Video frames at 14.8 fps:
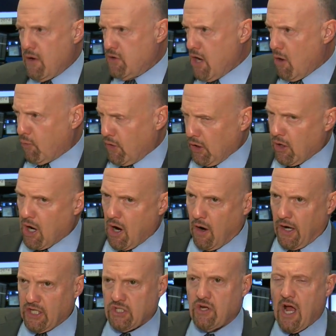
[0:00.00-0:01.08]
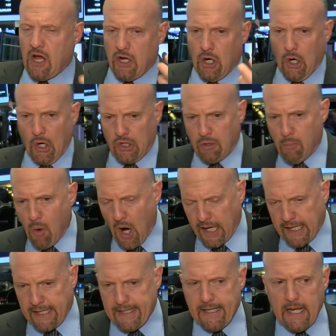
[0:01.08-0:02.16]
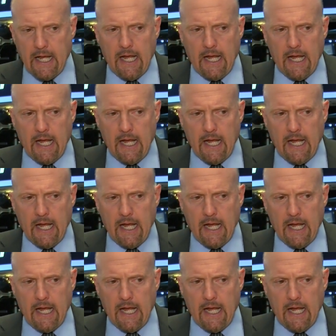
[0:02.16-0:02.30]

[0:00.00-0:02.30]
no real hurry, it's not going to hurt the market.